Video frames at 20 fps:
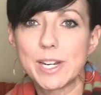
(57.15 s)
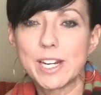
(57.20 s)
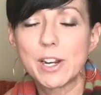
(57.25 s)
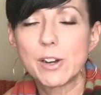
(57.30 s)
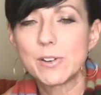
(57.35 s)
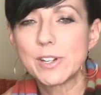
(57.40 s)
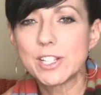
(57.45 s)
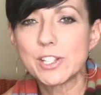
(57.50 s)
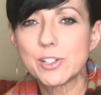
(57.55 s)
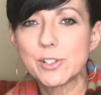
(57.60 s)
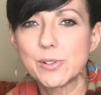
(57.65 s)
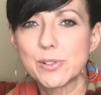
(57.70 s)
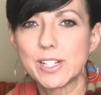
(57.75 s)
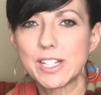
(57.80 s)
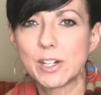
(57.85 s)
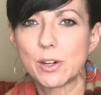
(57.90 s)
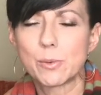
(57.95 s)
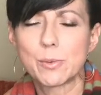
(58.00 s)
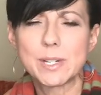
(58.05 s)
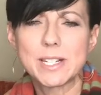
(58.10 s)
go into
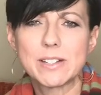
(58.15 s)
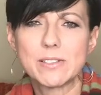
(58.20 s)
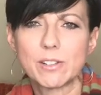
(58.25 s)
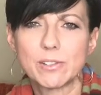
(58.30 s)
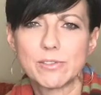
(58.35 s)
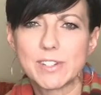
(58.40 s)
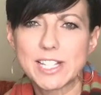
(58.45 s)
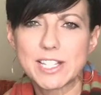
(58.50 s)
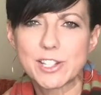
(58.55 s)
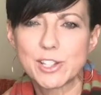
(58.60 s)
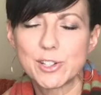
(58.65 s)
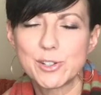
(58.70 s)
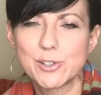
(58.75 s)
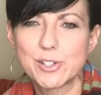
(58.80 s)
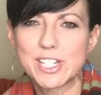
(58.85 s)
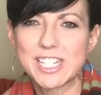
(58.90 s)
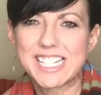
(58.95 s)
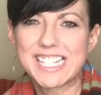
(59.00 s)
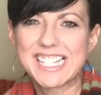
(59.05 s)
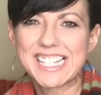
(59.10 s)
it, or, we, or
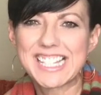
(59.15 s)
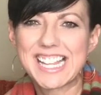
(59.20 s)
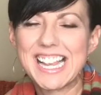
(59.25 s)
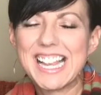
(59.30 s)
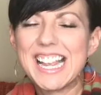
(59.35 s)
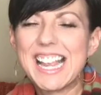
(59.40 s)
resolutions,